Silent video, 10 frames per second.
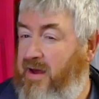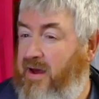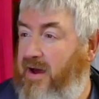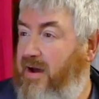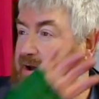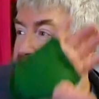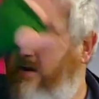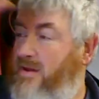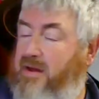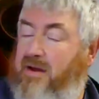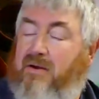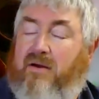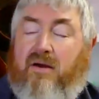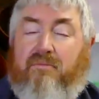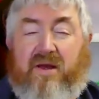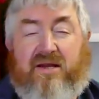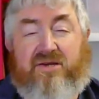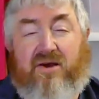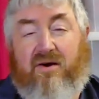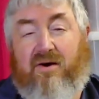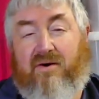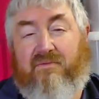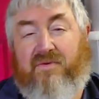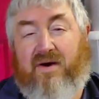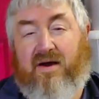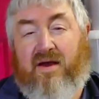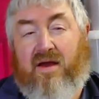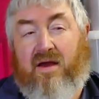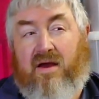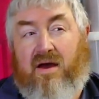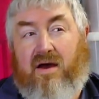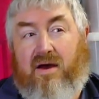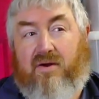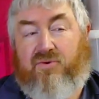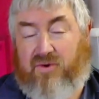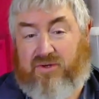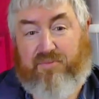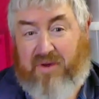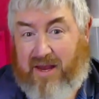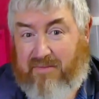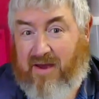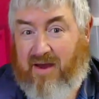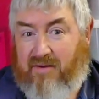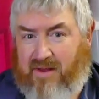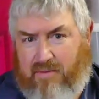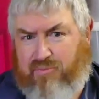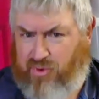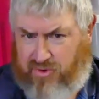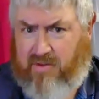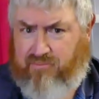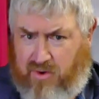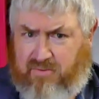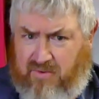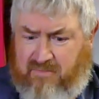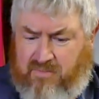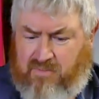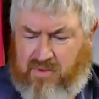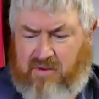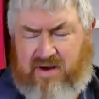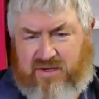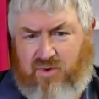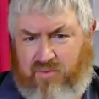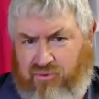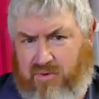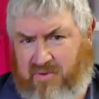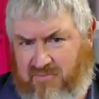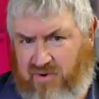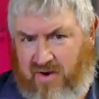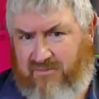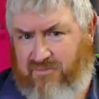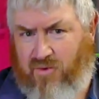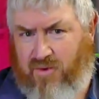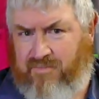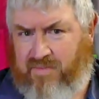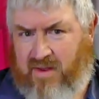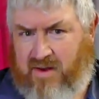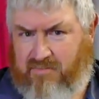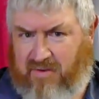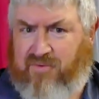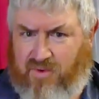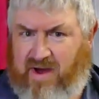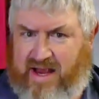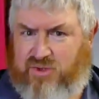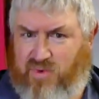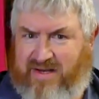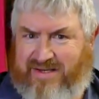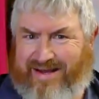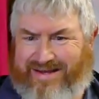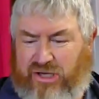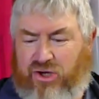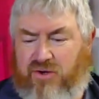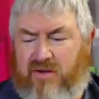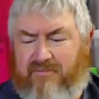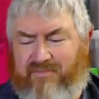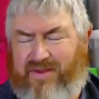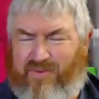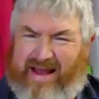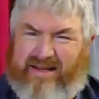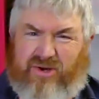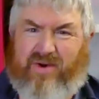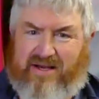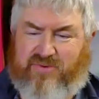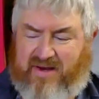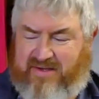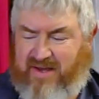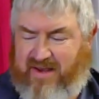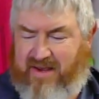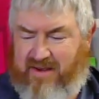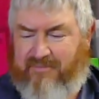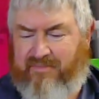you know, picture of Cedo-CEDIC, you know, the original Brookman road form before Ash Wednesday 2. We had 2 Ash Wednesday here.